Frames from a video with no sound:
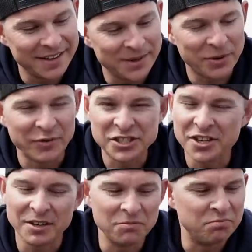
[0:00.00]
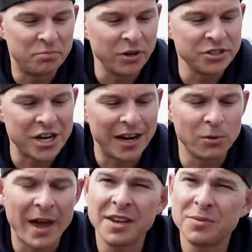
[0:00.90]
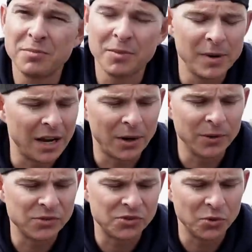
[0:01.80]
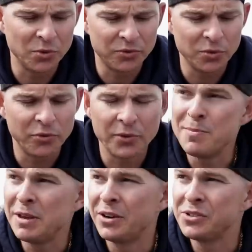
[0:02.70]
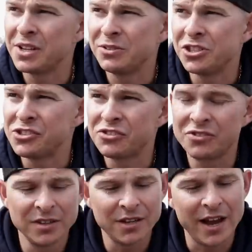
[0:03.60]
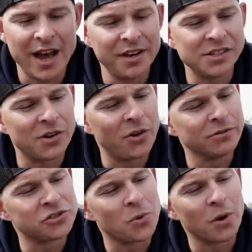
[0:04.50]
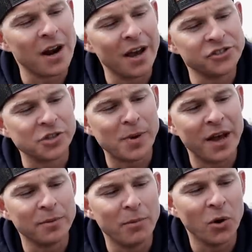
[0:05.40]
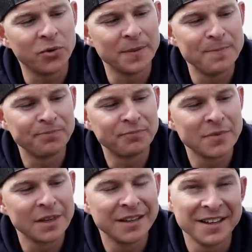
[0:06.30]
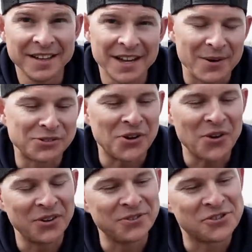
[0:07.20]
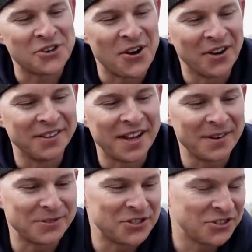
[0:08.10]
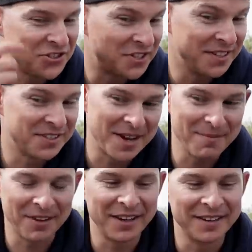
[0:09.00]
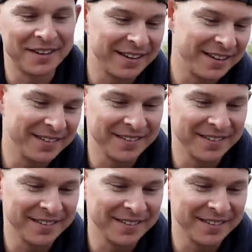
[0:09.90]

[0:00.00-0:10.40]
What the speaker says: We're fishing a pretty shallow lake, probably around 2-3 meters, and just I had this lure on short line just behind the boat. I was talking to Sean, and then I was just seeing something in the.